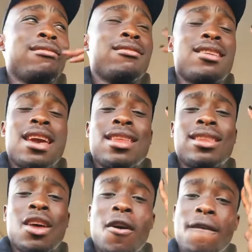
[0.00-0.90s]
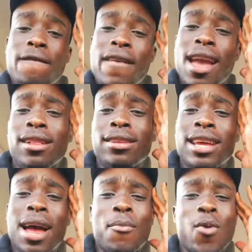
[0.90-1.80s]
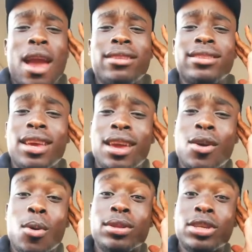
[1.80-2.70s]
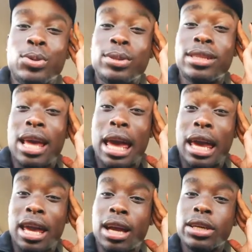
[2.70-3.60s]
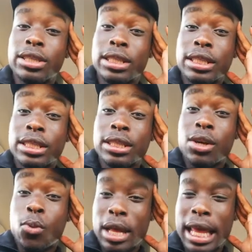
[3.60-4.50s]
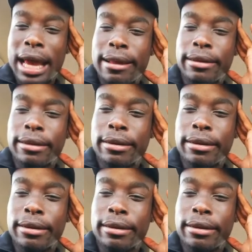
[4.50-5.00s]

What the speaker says: in gear, and now I failed, and I'm writing on the Tuesday. What happened?